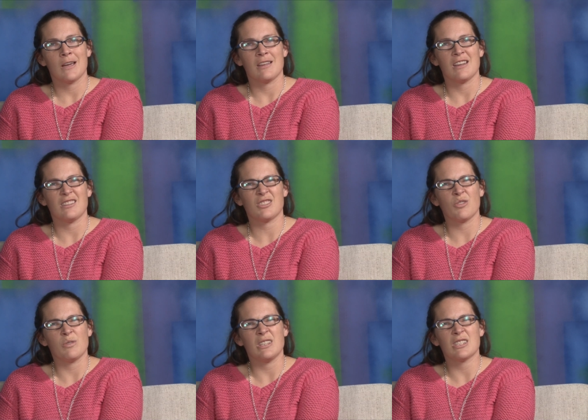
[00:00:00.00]
Uh, it, so
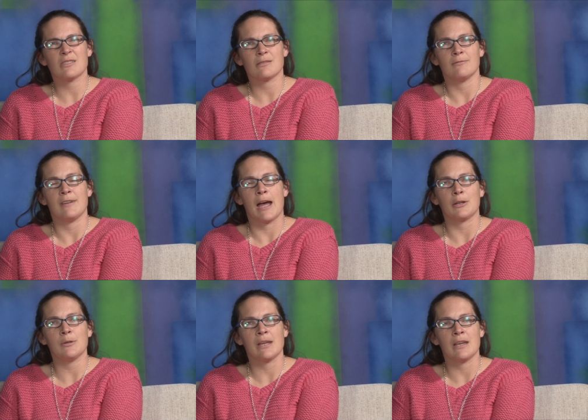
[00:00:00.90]
we just
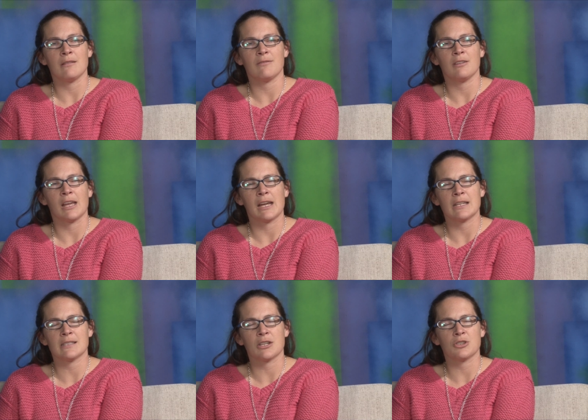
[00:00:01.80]
value it and feel like
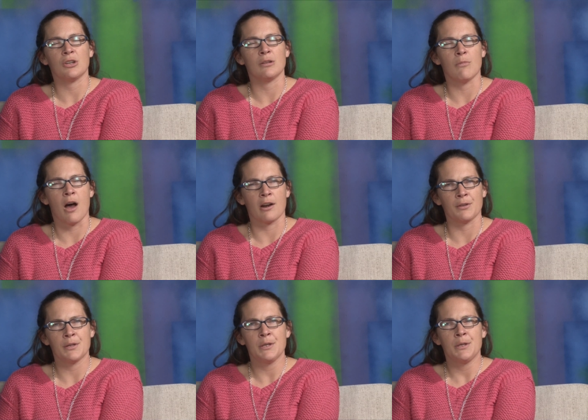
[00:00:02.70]
it's such a good
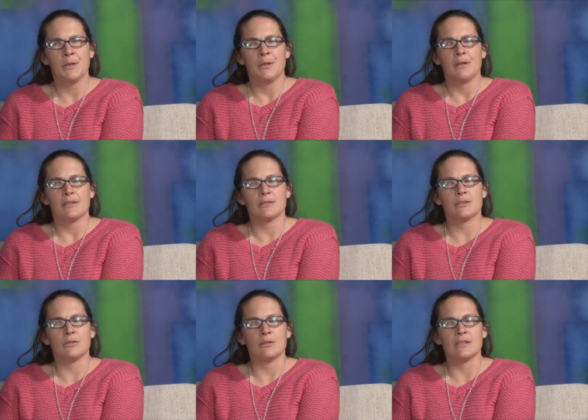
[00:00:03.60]
model
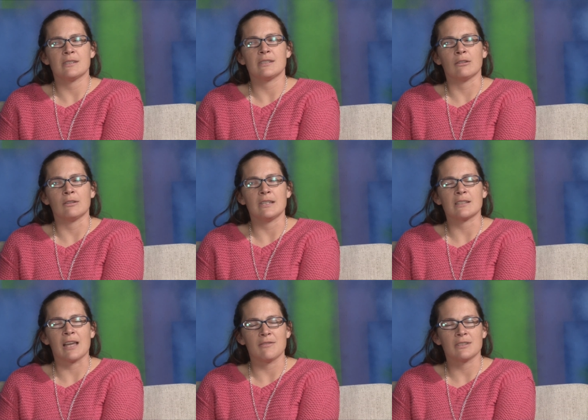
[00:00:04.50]
to instill these
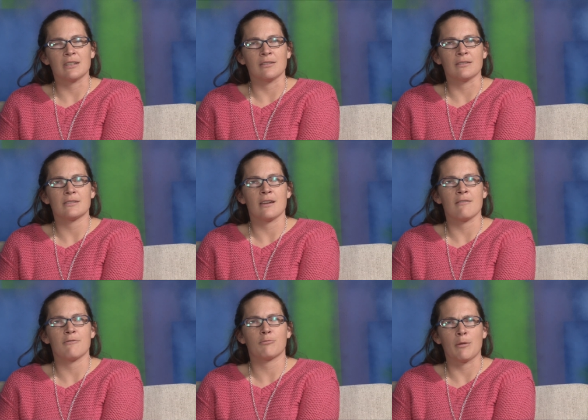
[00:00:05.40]
life skills
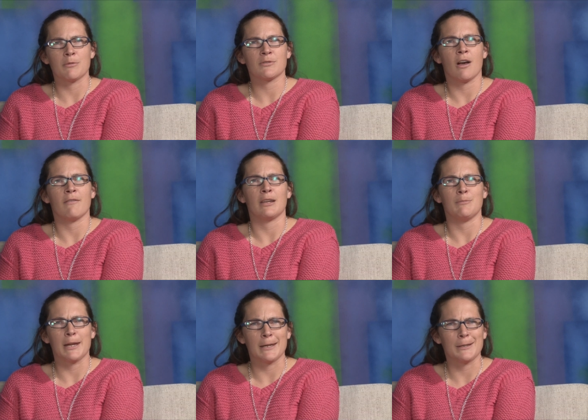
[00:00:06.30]
of problem solving and
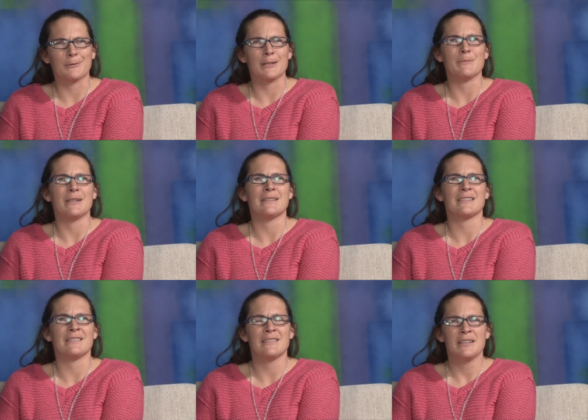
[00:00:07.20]
making agreements
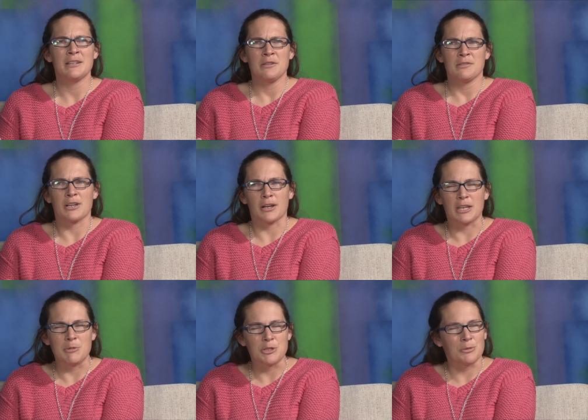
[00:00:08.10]
and
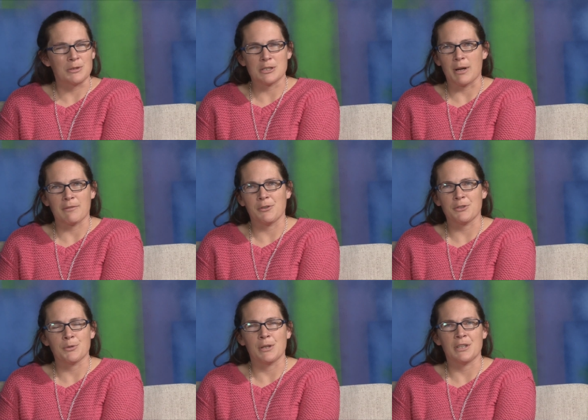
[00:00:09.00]
talking mutually respectful
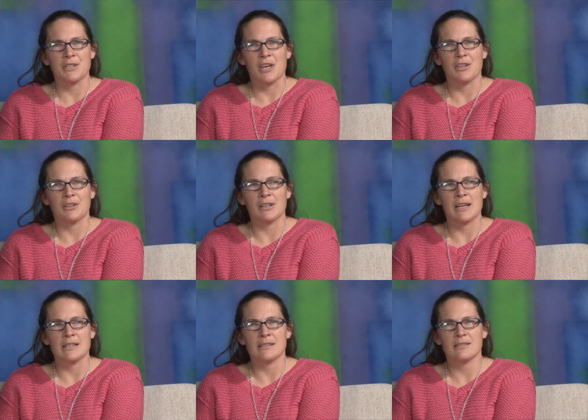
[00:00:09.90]
to one another
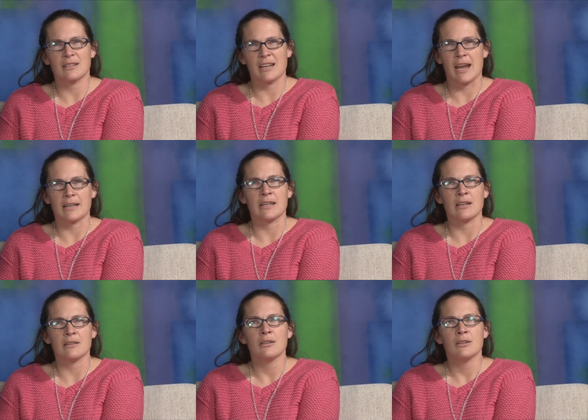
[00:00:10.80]
and connecting,